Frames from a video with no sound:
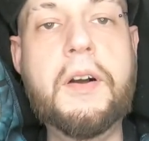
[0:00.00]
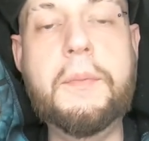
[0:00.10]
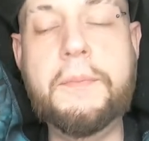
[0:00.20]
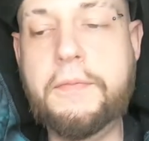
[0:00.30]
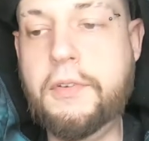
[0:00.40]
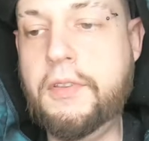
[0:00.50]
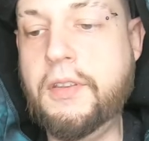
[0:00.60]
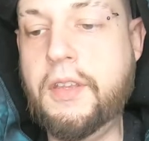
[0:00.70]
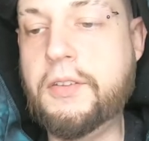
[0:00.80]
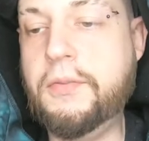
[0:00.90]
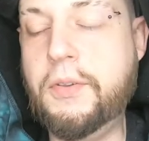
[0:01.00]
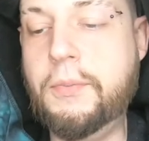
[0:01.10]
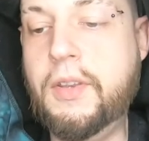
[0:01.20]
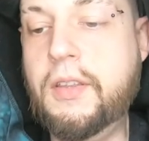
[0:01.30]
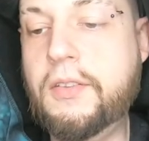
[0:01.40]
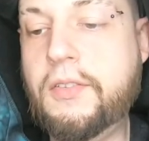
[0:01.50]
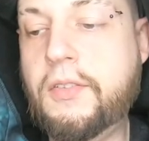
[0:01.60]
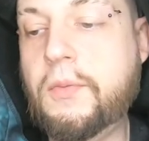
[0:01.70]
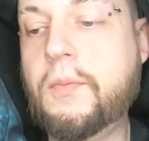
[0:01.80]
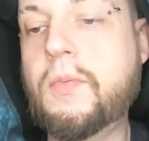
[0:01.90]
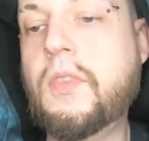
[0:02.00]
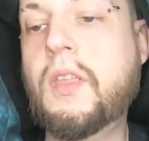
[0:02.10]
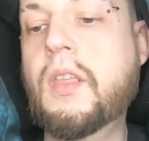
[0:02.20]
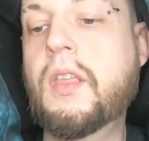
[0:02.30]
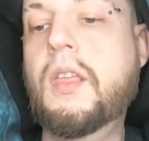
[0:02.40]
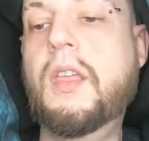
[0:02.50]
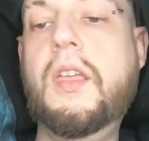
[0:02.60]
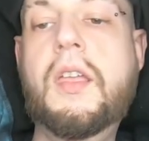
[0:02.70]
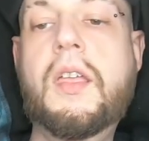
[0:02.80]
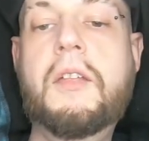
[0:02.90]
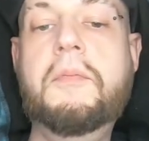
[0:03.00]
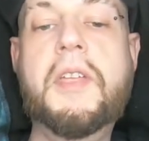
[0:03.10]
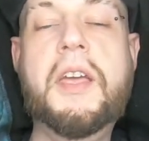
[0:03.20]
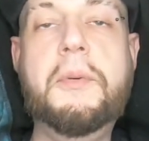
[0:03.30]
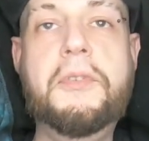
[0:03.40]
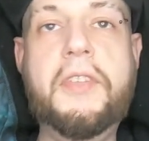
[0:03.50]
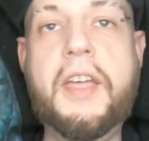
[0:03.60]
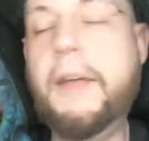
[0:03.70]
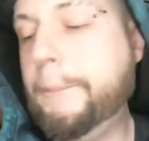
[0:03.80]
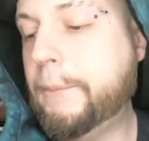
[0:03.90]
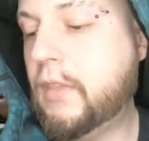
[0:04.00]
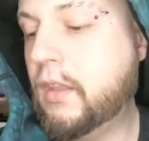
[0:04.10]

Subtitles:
up for the next few minutes, and that was that.